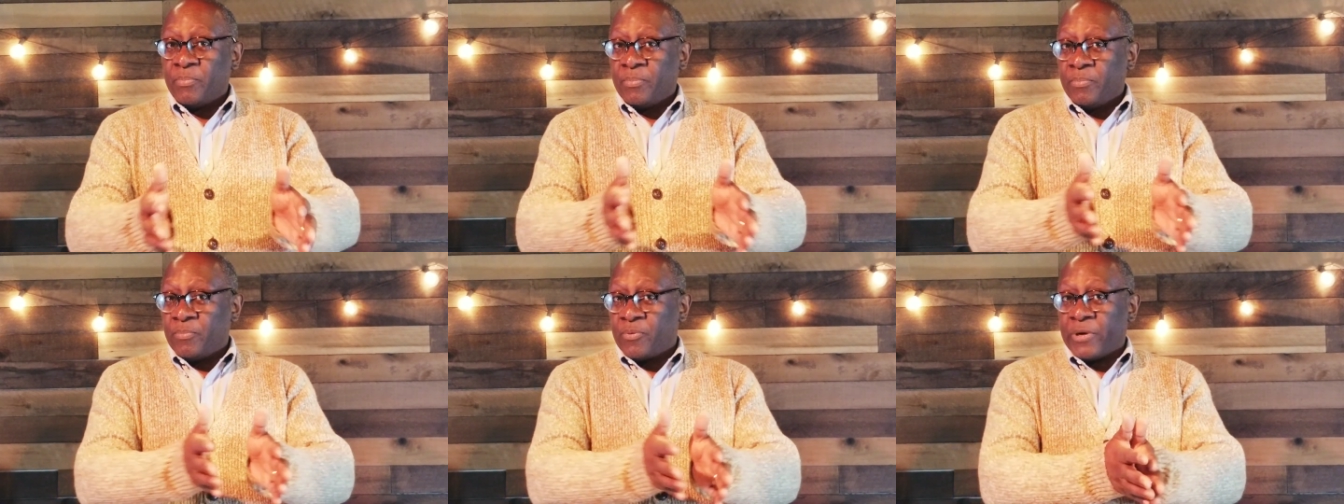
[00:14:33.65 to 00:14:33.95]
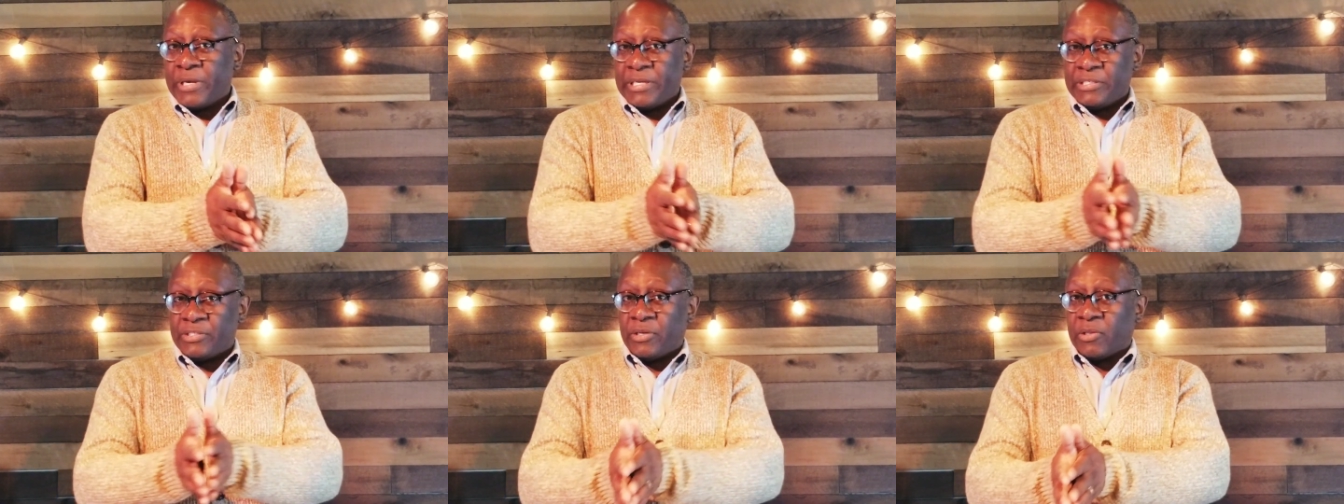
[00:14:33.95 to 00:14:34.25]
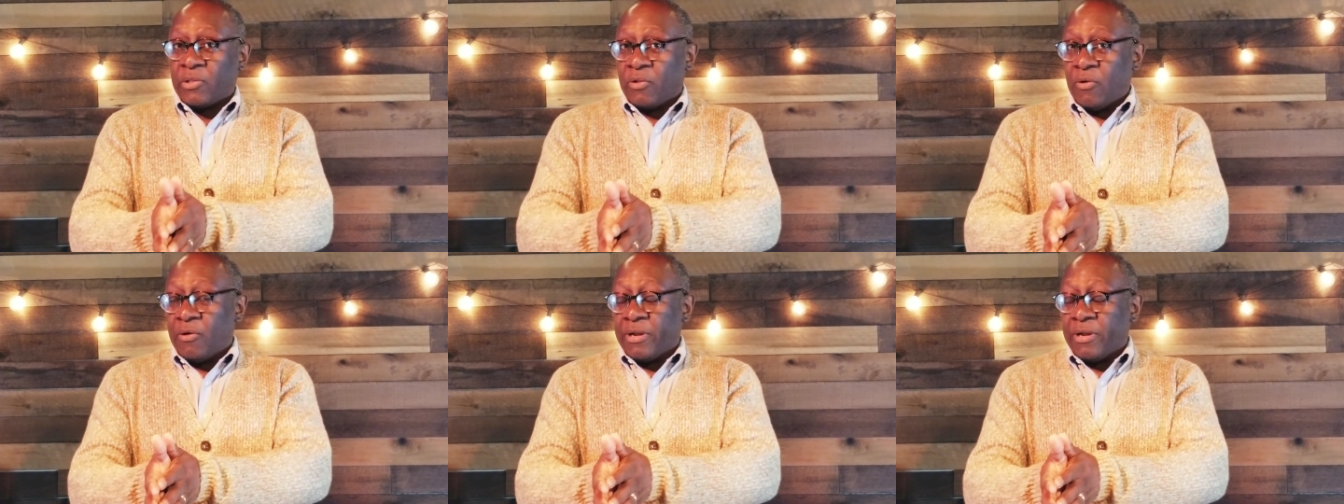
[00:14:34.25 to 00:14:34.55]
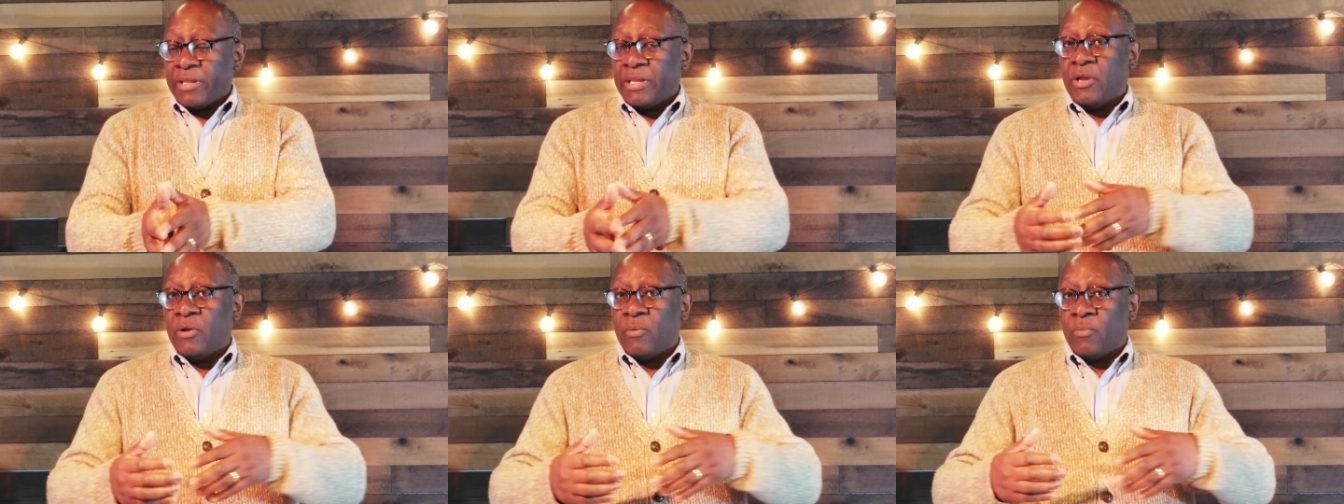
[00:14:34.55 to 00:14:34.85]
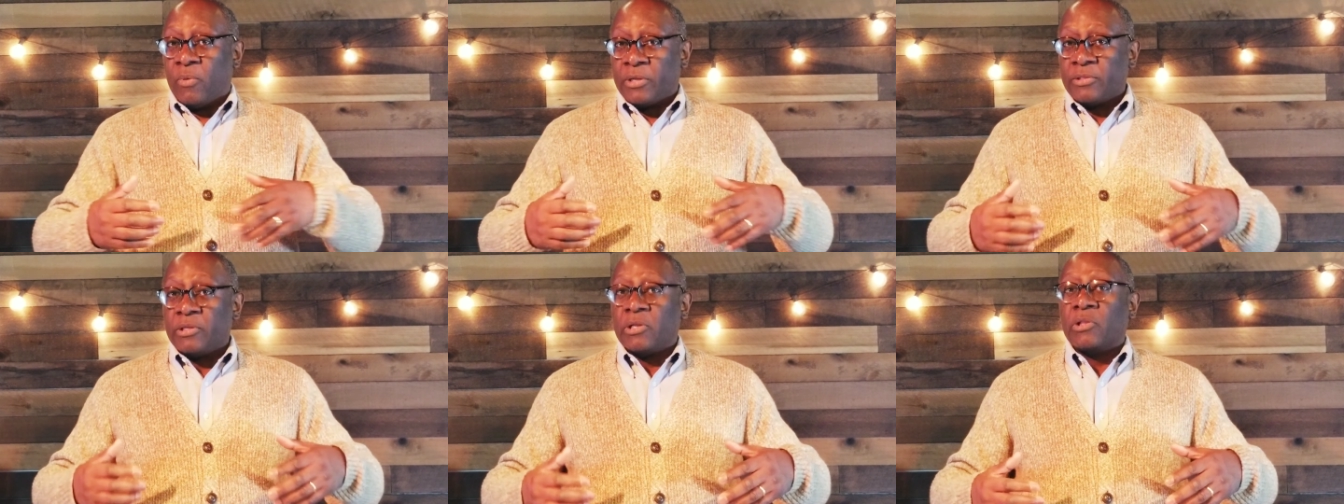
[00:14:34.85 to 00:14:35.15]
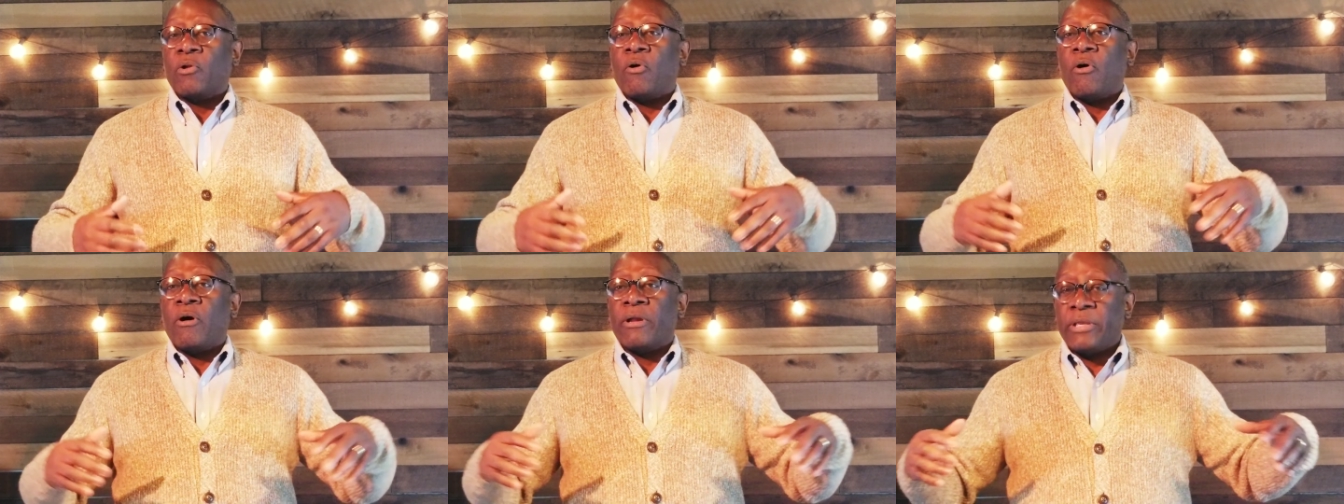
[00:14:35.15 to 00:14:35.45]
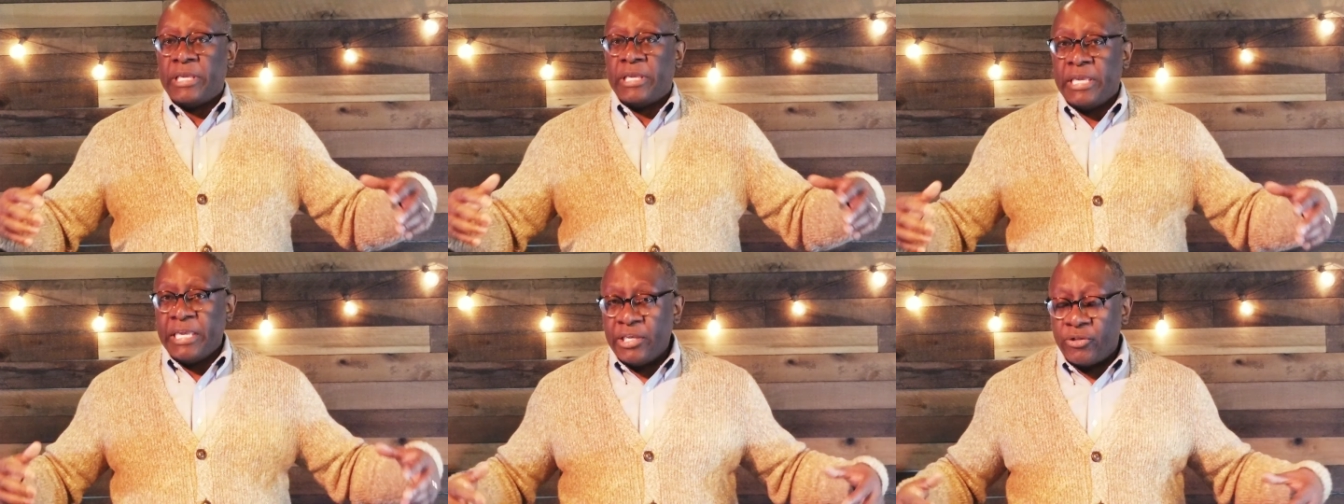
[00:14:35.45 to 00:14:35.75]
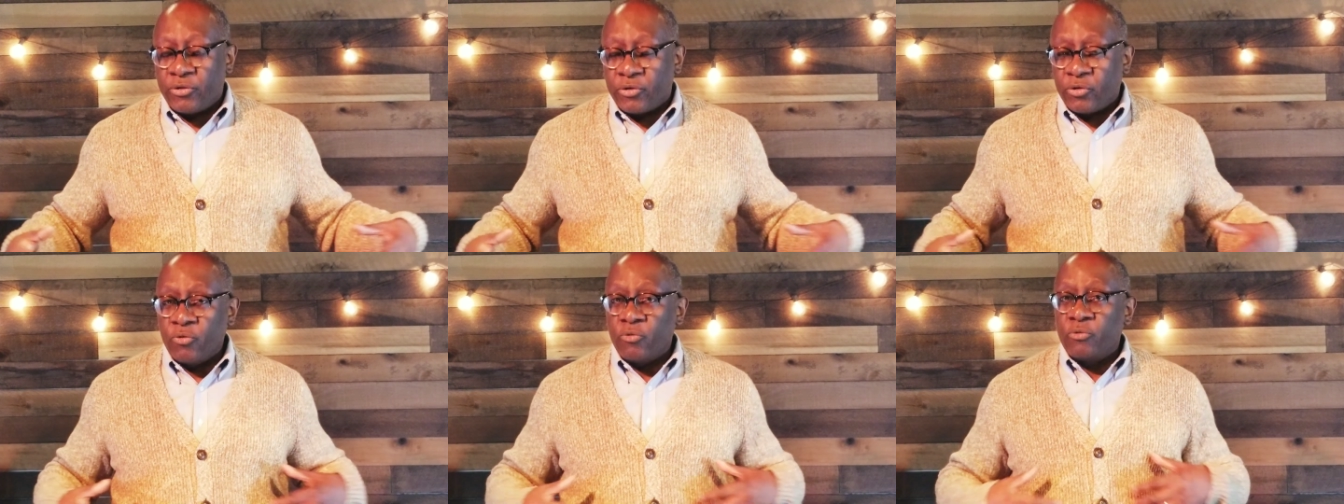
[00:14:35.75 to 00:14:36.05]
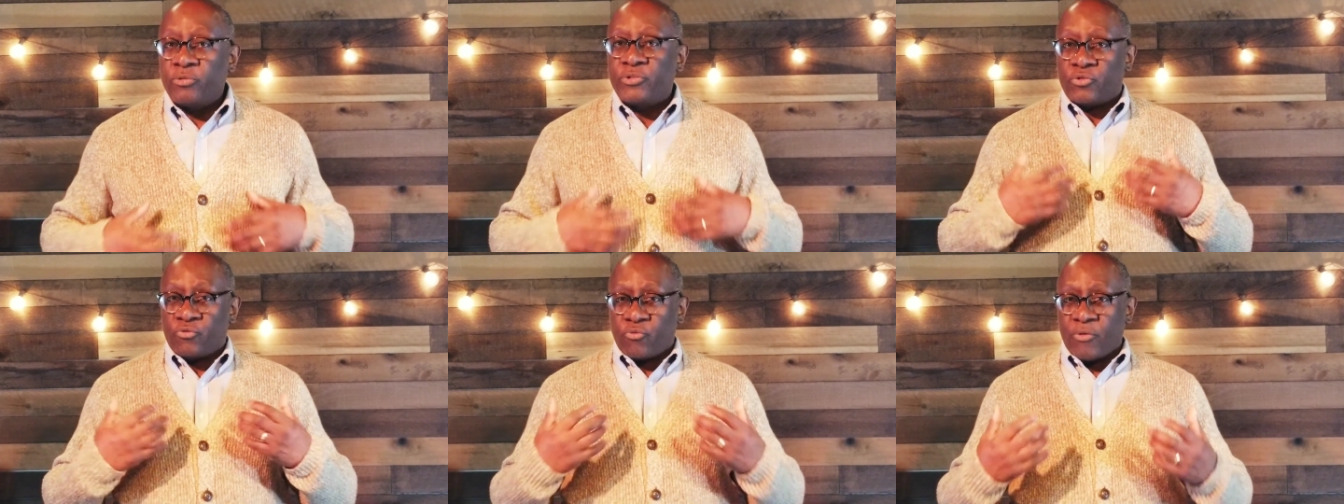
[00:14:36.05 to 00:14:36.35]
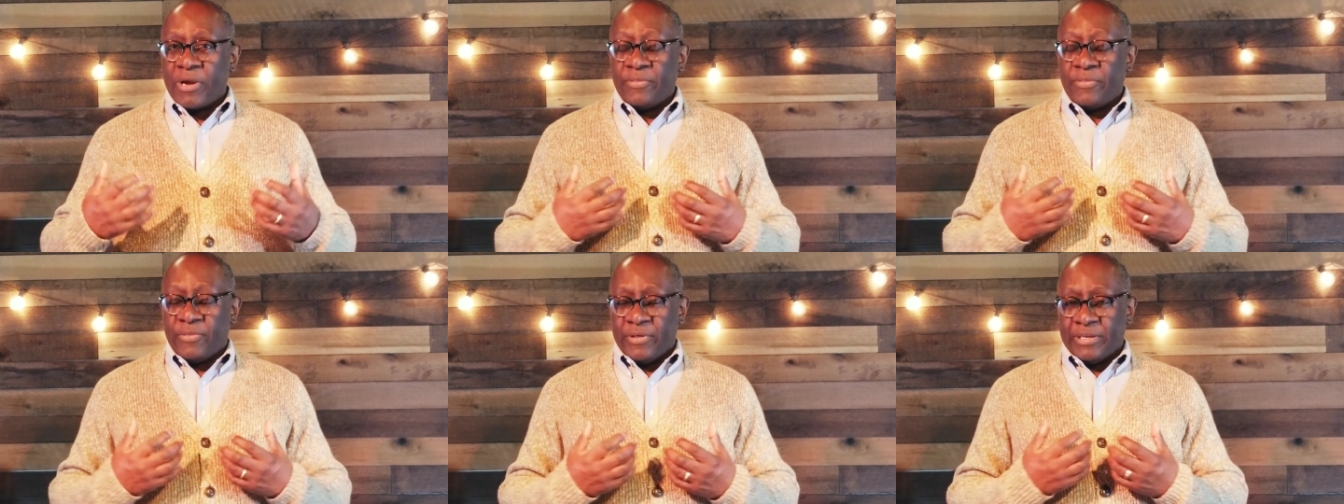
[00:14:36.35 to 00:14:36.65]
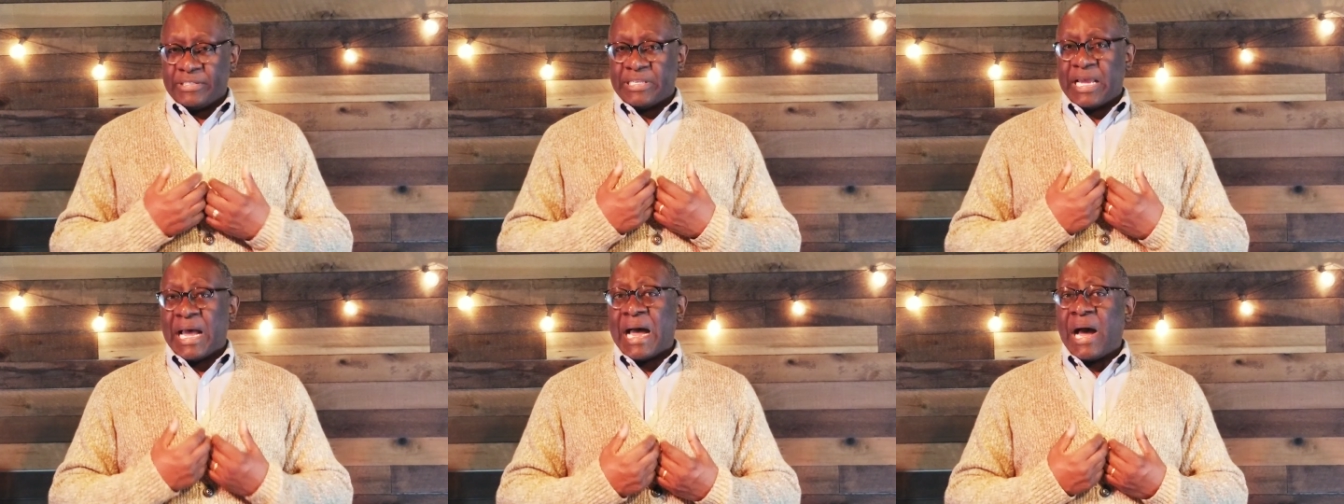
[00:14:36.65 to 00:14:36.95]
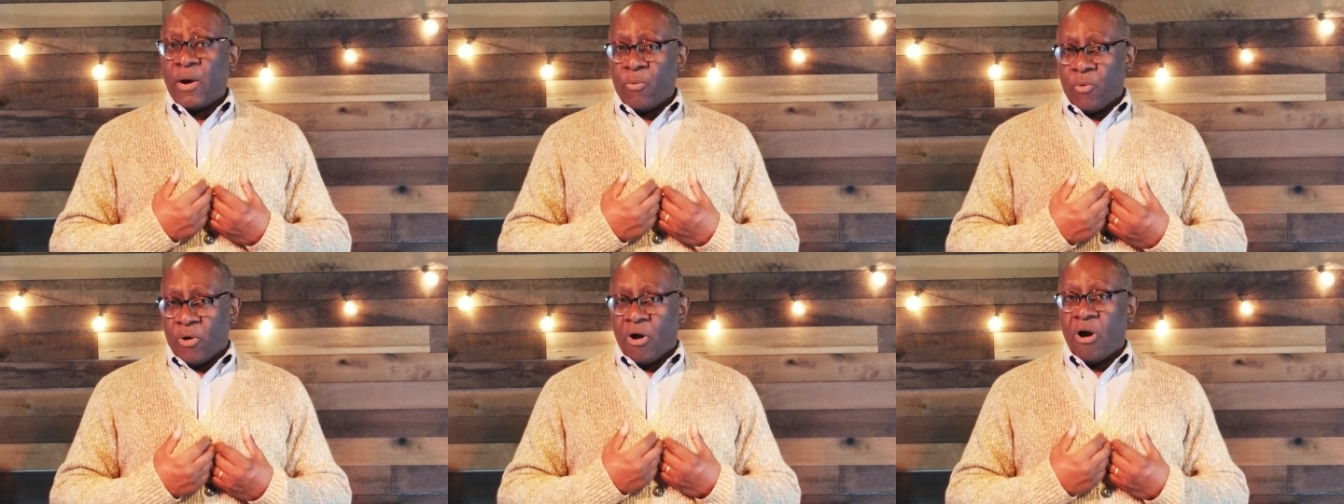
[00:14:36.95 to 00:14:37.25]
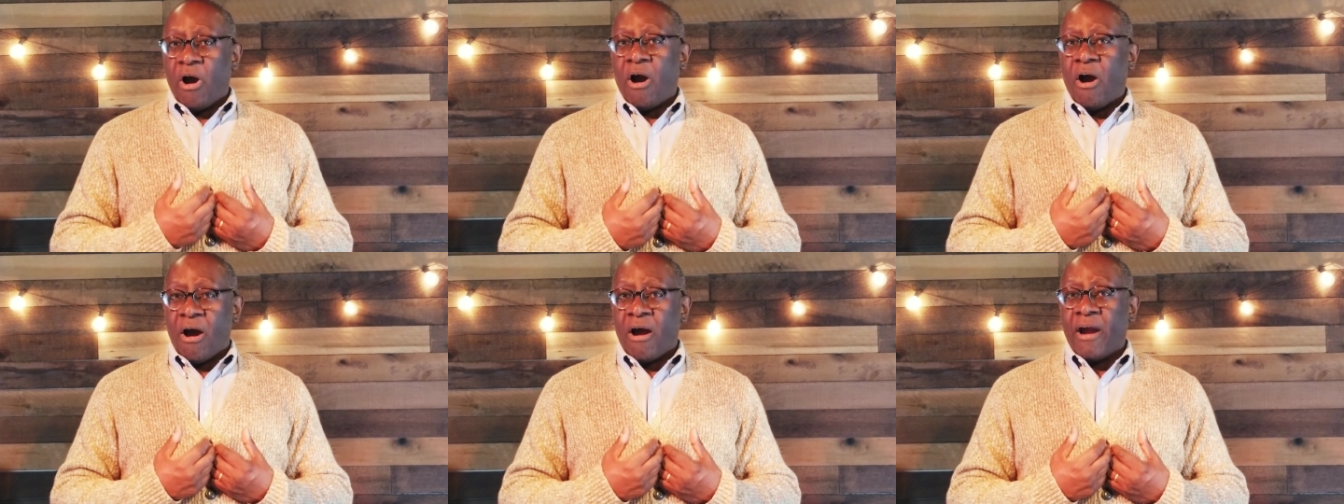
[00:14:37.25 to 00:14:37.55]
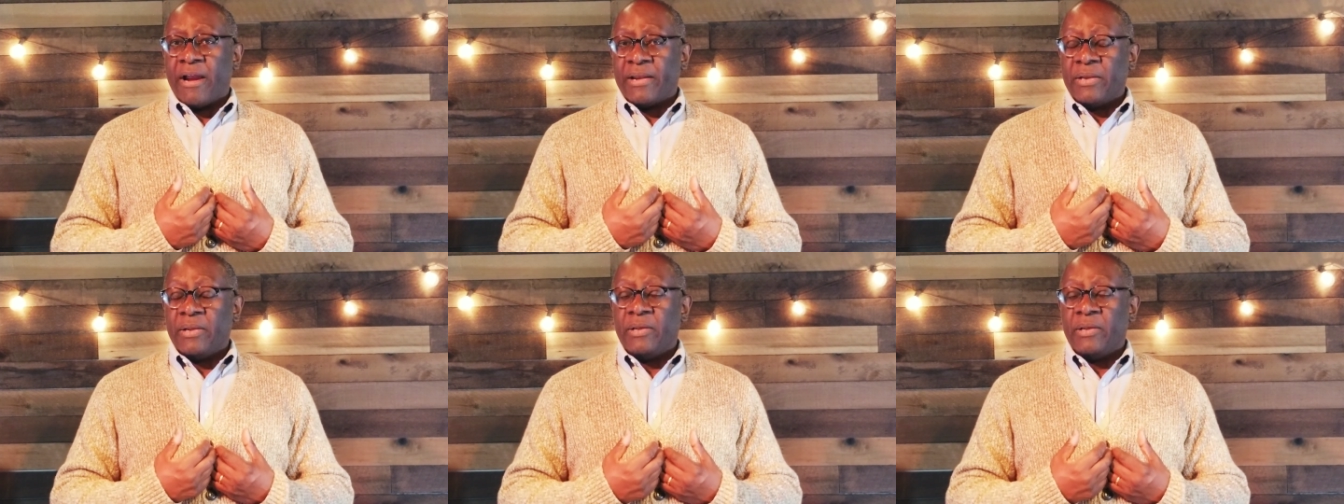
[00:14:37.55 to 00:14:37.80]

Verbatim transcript: Praise the Lord. Well, the Lord, he too strengthens our heart,